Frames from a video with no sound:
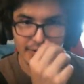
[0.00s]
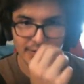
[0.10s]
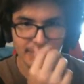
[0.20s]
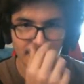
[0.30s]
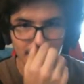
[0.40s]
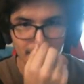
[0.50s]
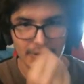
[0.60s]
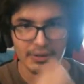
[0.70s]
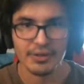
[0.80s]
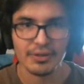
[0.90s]
So
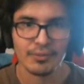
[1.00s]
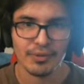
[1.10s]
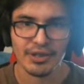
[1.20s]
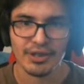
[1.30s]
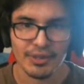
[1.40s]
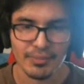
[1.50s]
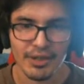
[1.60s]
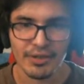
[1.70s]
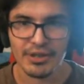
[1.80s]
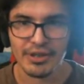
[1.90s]
we're gonna go
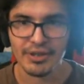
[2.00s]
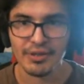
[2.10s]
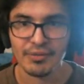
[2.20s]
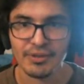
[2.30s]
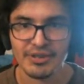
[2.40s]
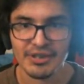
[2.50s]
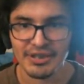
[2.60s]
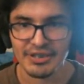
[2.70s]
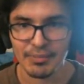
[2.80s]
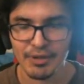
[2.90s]
down here. We're gonna see
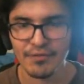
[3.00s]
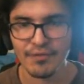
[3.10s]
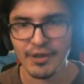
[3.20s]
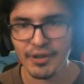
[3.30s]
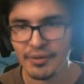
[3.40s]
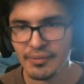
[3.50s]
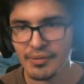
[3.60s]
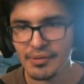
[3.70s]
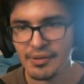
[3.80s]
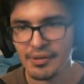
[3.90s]
something fall,
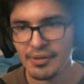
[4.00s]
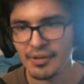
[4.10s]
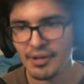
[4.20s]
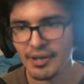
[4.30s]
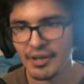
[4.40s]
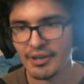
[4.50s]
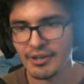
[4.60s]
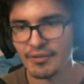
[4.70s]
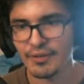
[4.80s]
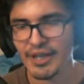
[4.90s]
and
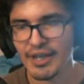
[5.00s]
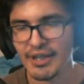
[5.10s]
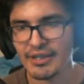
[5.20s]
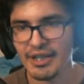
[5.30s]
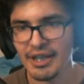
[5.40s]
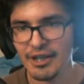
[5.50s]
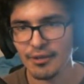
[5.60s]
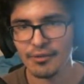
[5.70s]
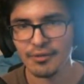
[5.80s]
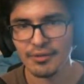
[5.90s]
if we head
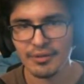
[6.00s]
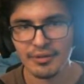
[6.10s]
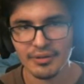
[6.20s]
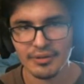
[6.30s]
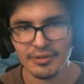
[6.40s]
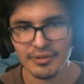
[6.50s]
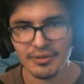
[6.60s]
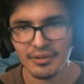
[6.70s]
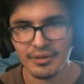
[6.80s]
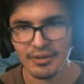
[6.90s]
down,
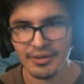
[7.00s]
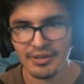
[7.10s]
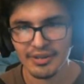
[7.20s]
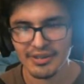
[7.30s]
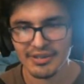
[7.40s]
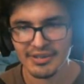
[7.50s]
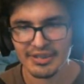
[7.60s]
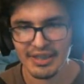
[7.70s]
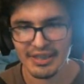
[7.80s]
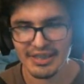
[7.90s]
this is
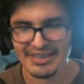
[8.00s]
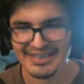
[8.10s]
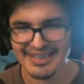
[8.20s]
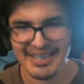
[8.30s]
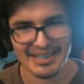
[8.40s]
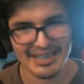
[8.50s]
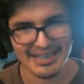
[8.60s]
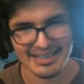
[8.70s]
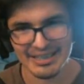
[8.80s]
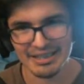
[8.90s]
the second ending.